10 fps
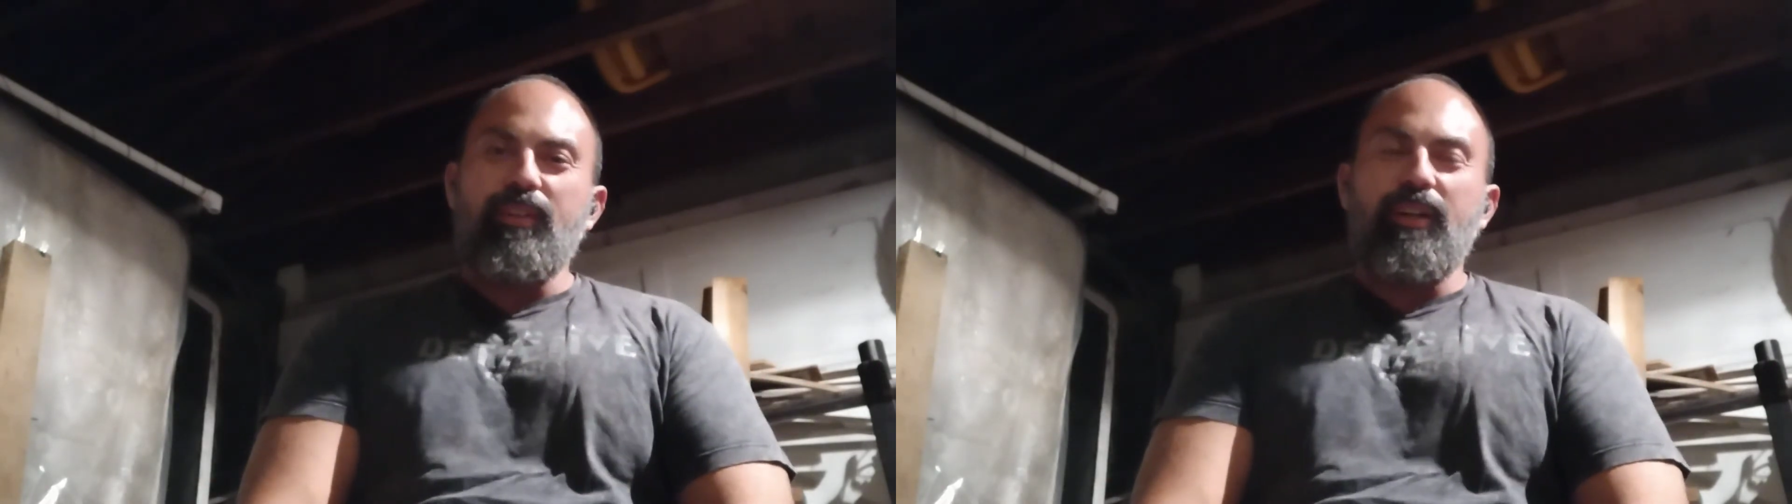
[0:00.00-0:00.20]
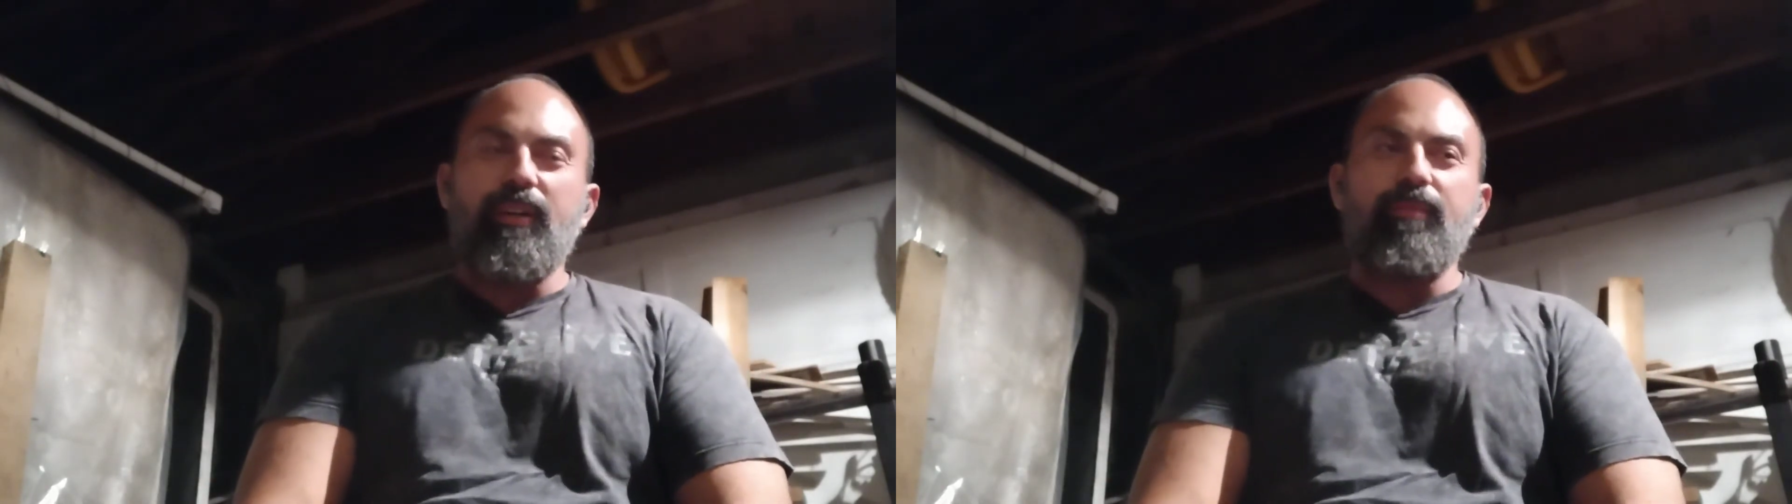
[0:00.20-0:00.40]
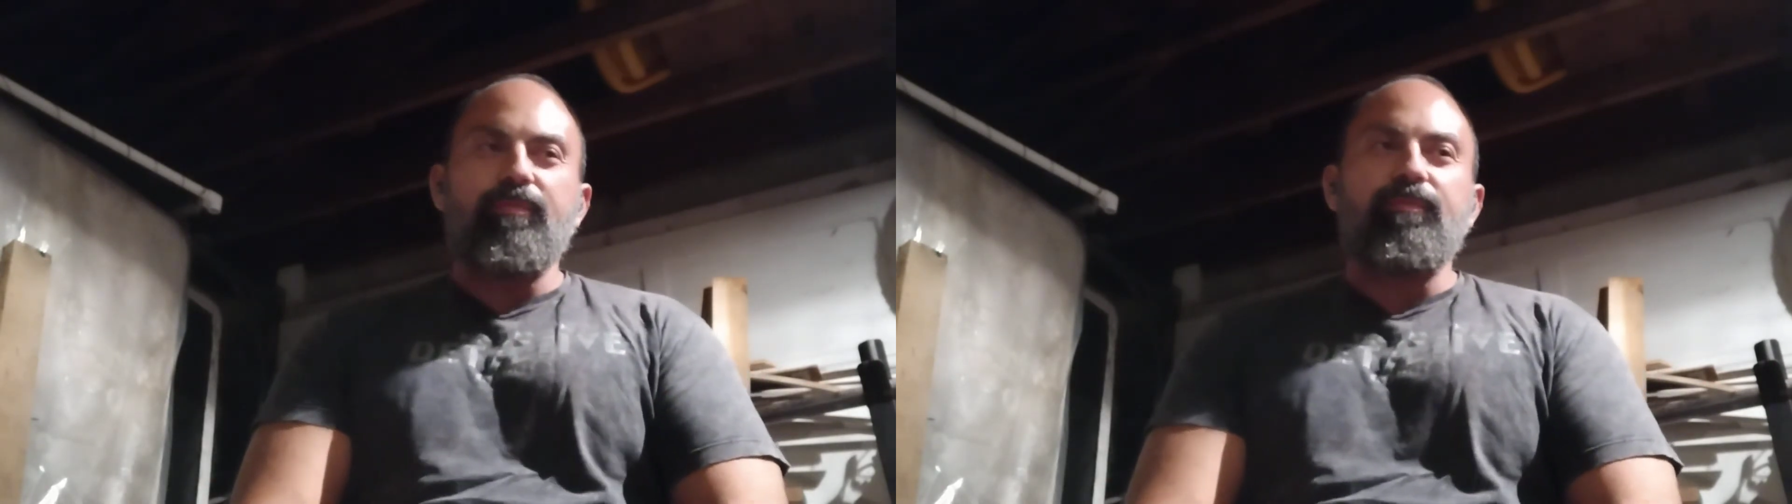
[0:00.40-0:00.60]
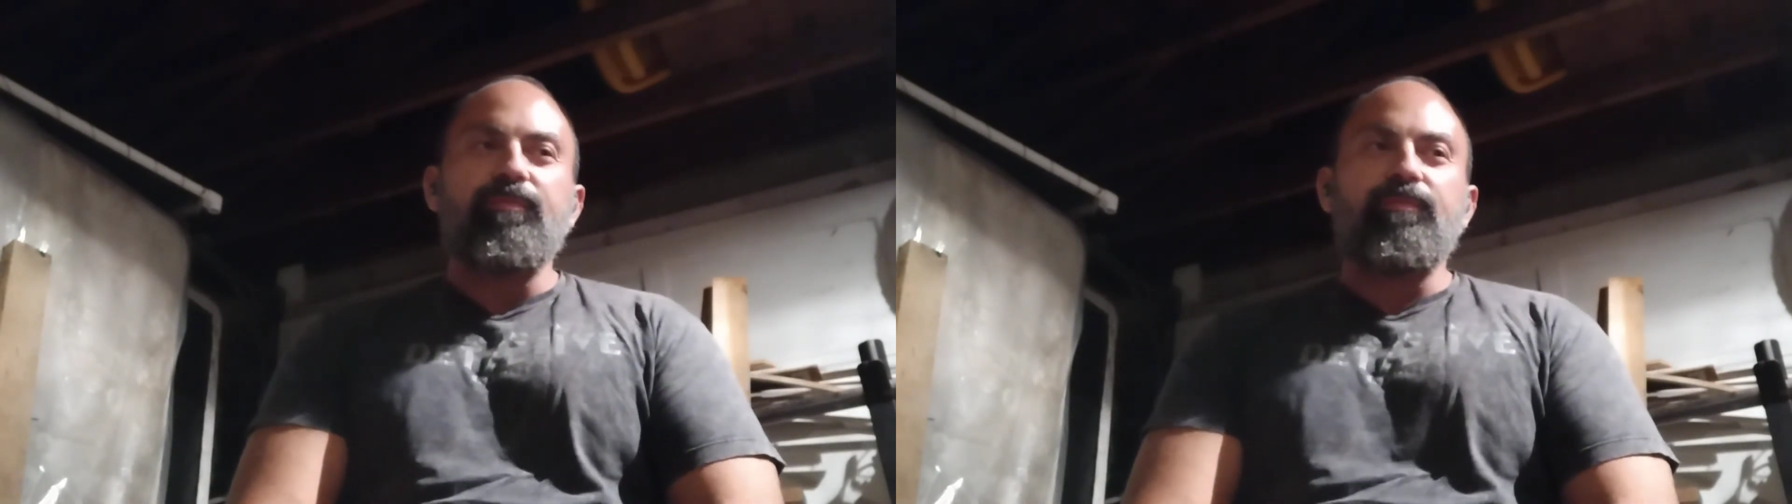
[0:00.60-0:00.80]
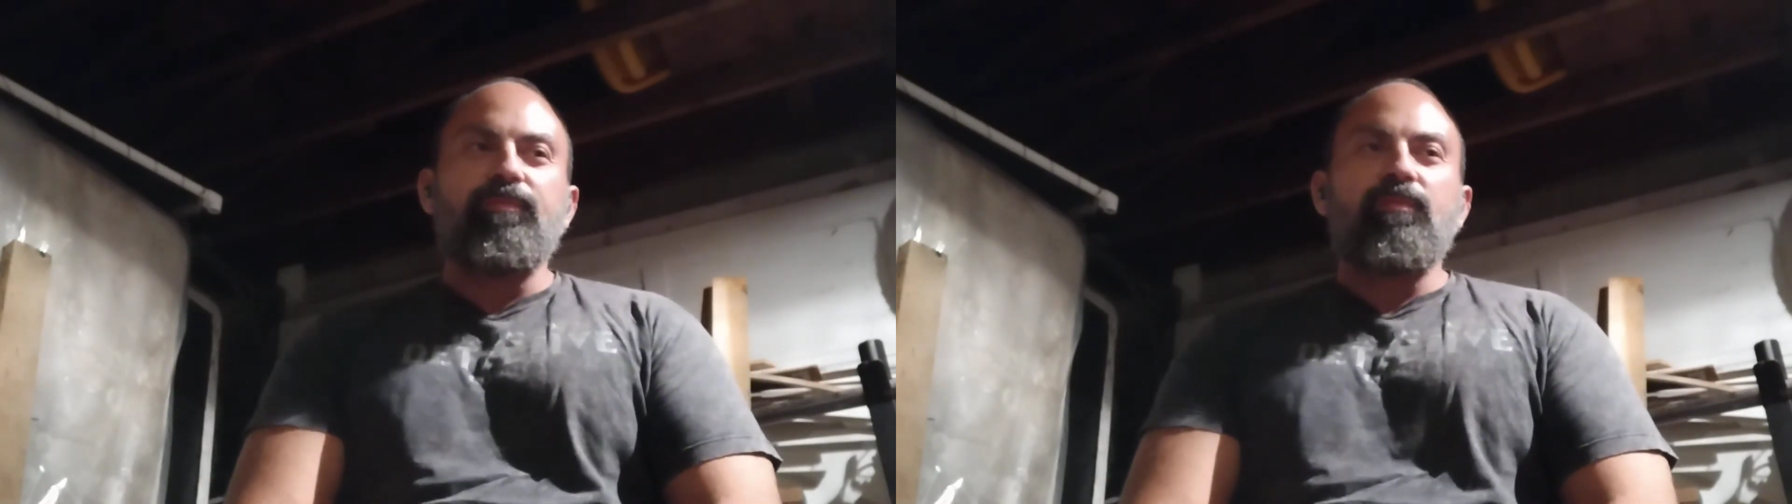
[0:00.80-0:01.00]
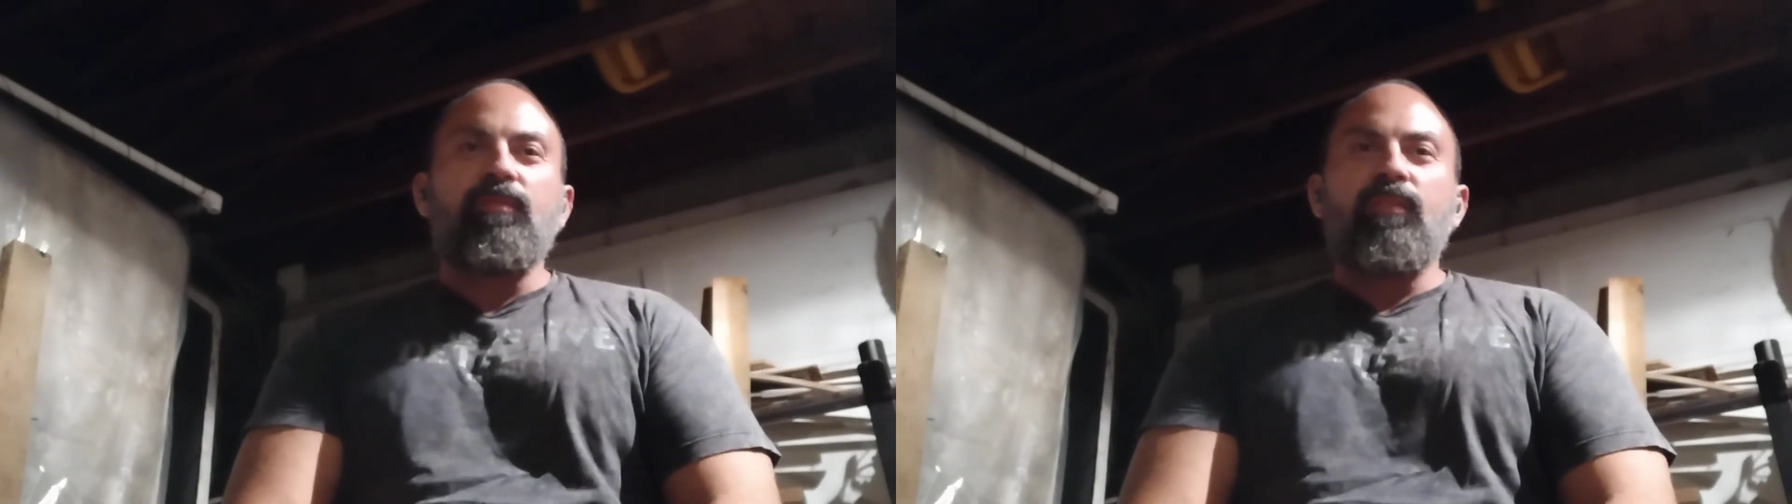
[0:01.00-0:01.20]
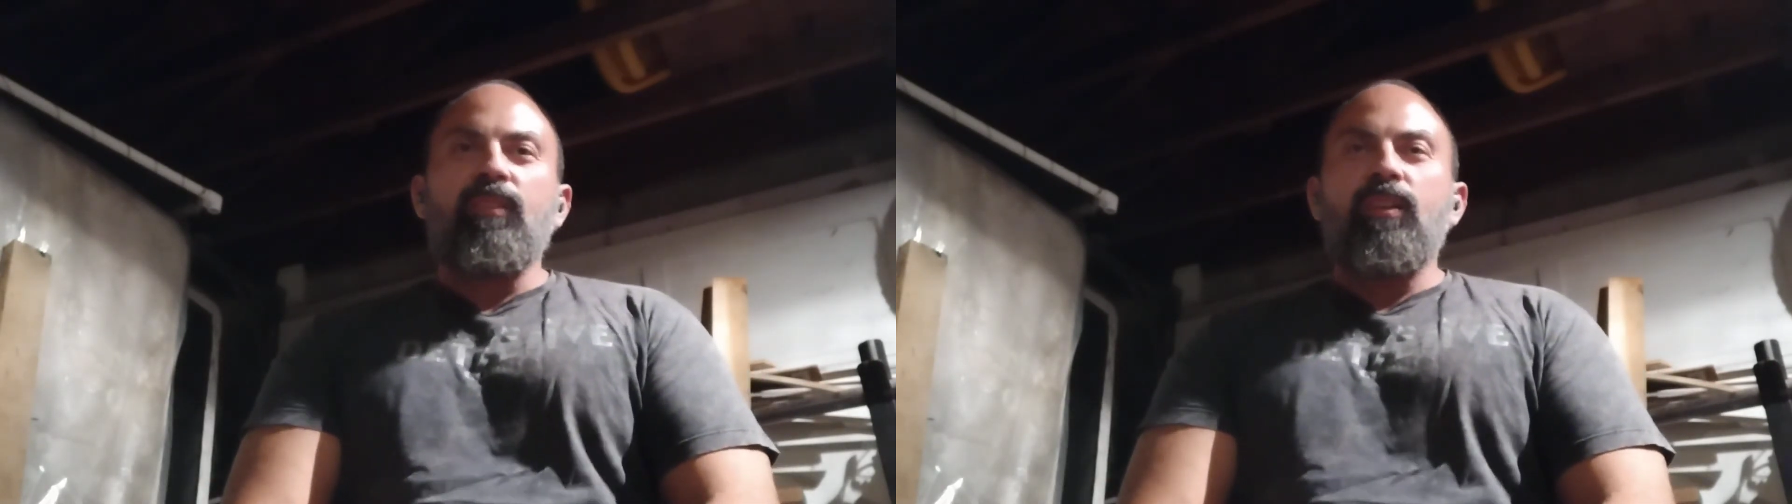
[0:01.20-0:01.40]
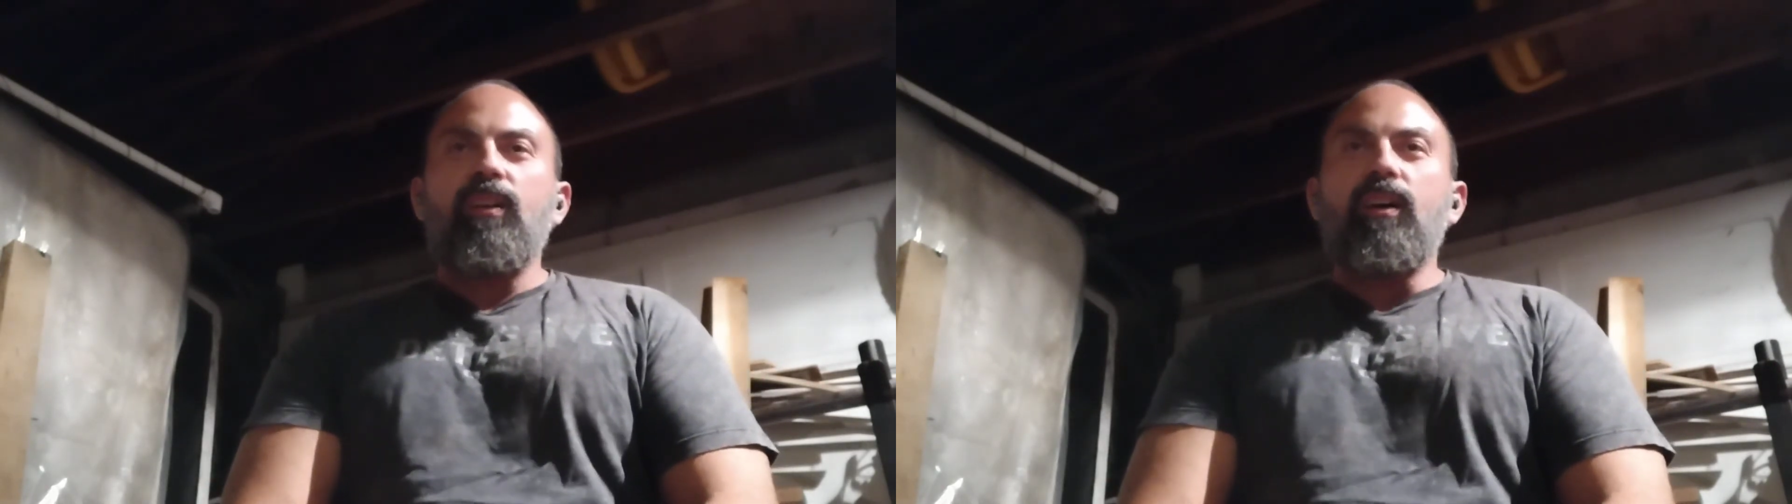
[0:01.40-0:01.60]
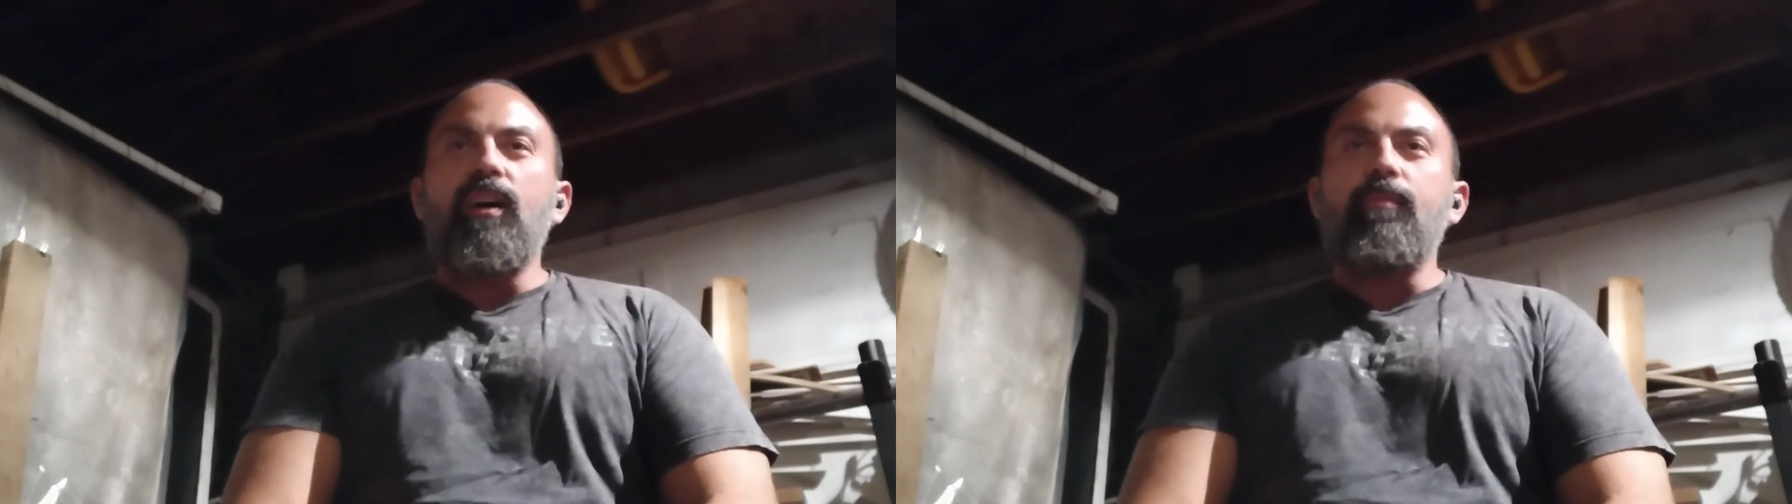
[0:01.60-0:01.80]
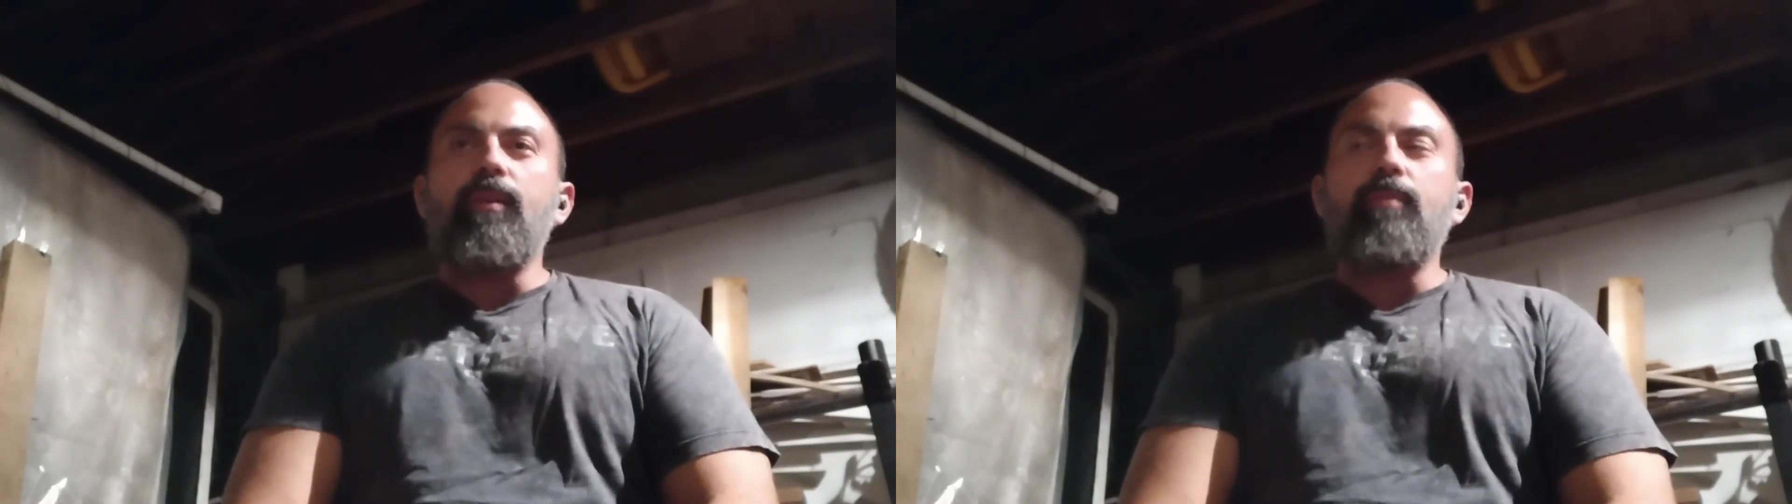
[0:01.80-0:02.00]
Um, I'm,